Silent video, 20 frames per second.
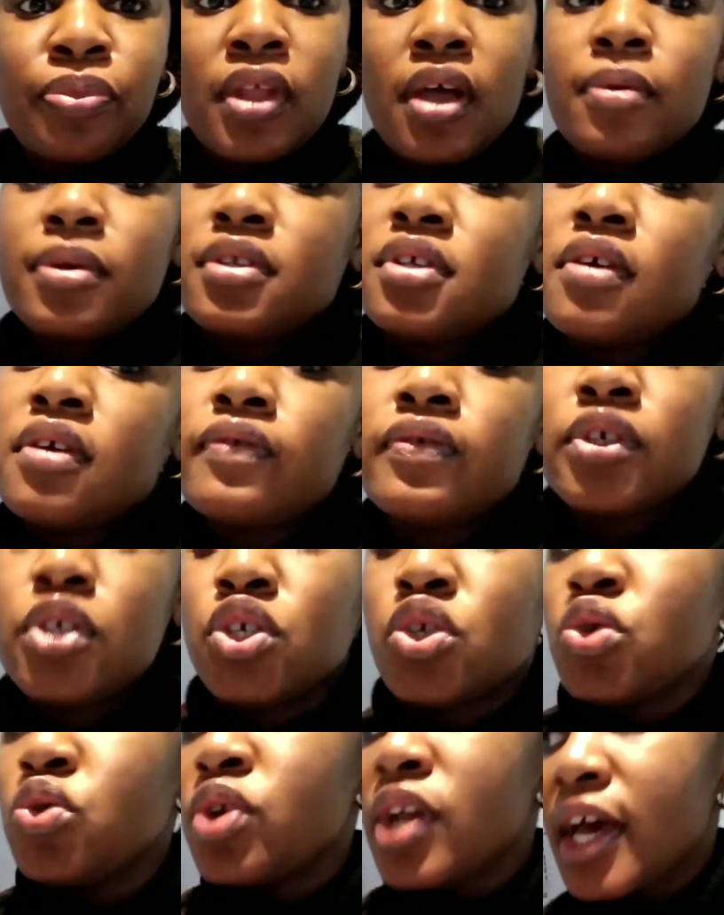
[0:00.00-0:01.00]
I was here for
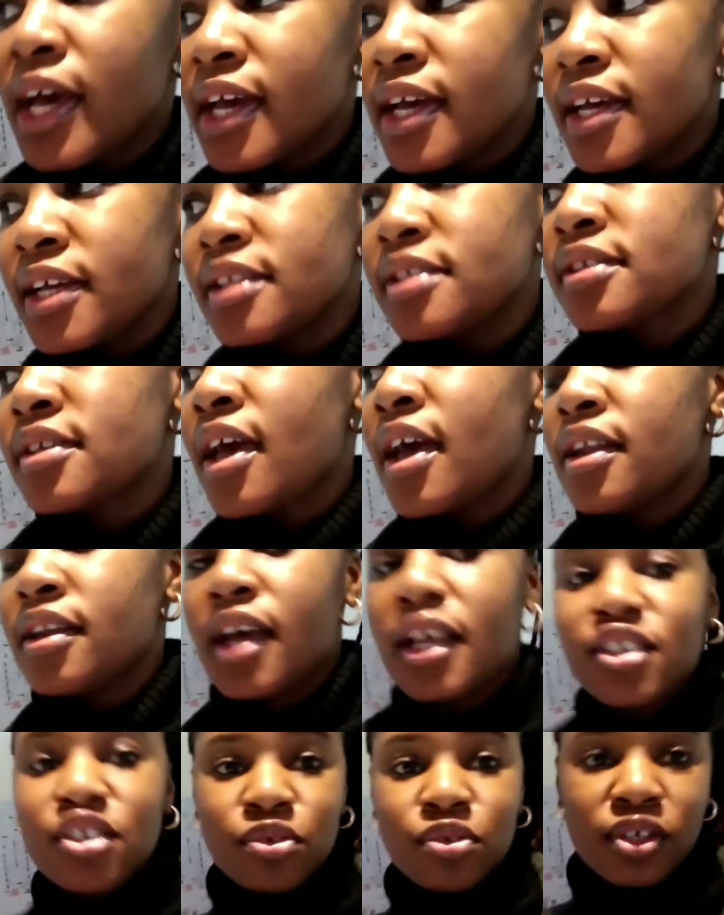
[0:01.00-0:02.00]
two nights and
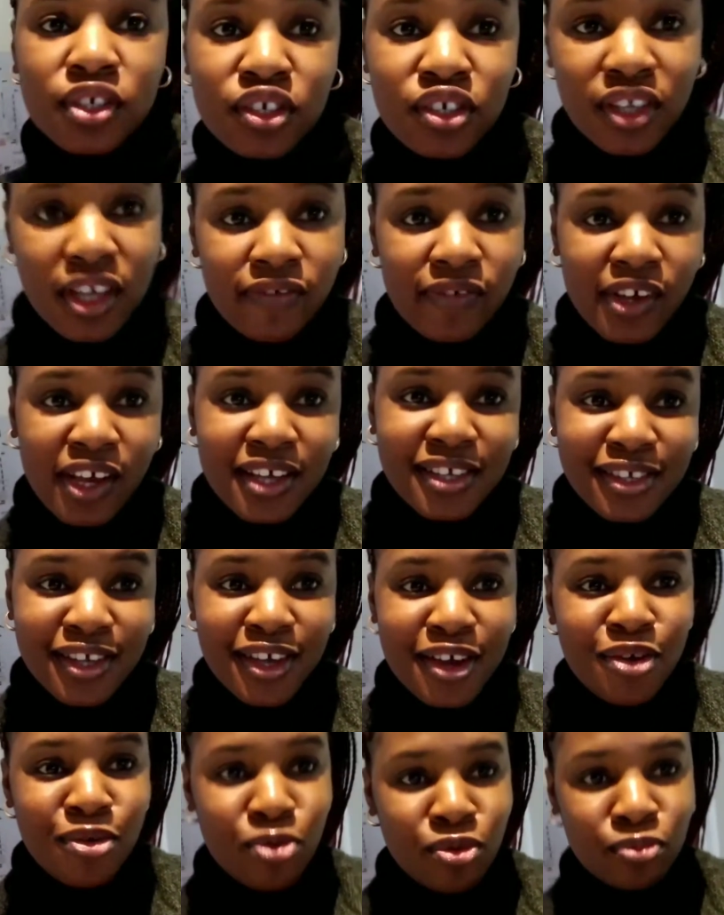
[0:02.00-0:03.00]
I just wanted to give you guys
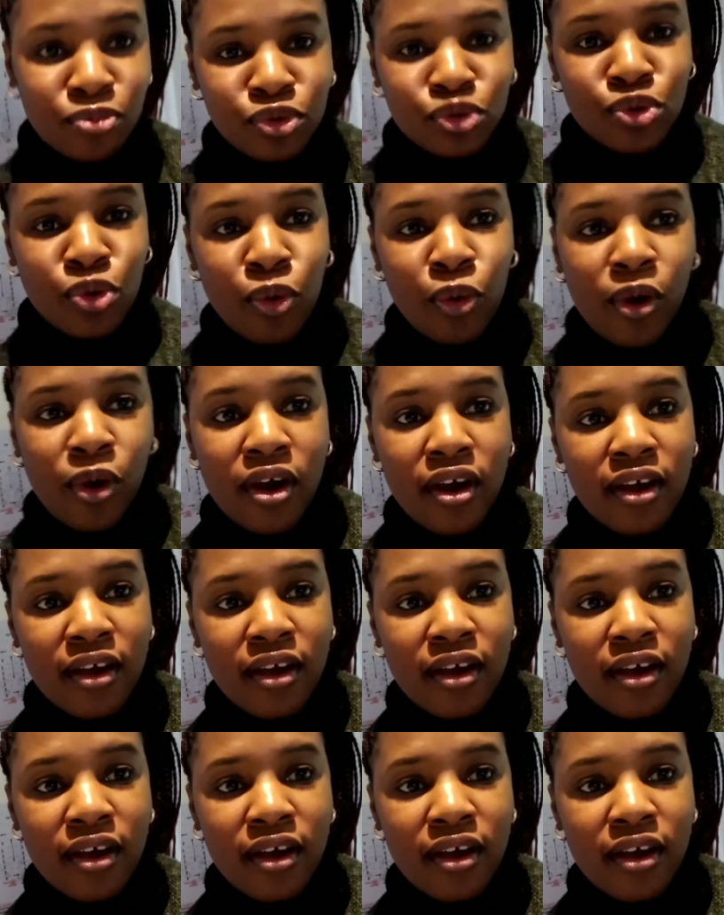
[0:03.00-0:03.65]
the room tour.